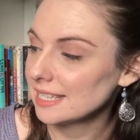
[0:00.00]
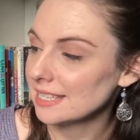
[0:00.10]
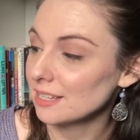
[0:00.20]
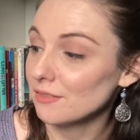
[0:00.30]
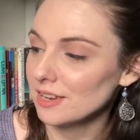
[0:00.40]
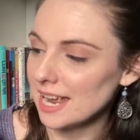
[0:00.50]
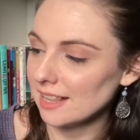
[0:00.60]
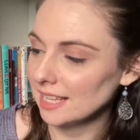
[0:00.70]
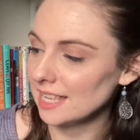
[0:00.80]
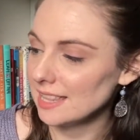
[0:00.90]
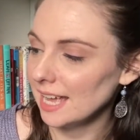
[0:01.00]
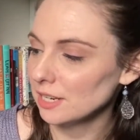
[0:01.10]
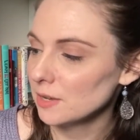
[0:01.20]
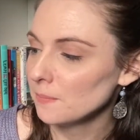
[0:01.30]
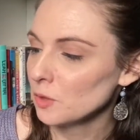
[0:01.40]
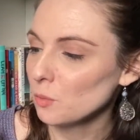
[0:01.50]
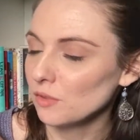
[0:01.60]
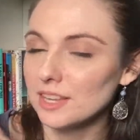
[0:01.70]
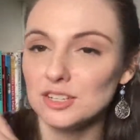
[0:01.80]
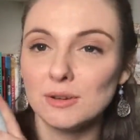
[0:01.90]
This is the finale in that,
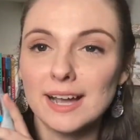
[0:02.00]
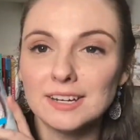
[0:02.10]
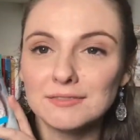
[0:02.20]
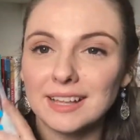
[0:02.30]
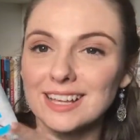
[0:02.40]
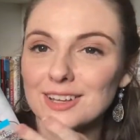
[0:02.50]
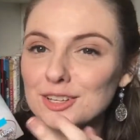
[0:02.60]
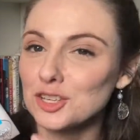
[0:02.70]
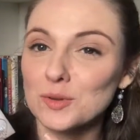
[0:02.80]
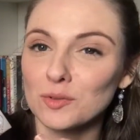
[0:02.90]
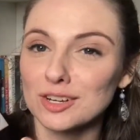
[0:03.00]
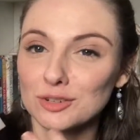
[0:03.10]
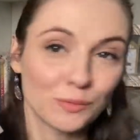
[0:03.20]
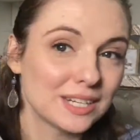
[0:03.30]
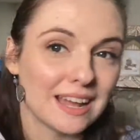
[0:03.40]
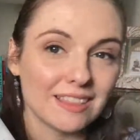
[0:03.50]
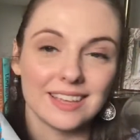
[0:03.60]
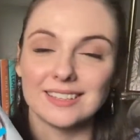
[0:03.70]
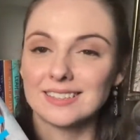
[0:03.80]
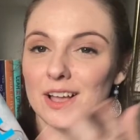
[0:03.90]
where they do kind of like humorous
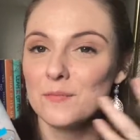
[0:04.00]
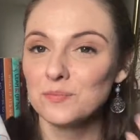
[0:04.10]
retellings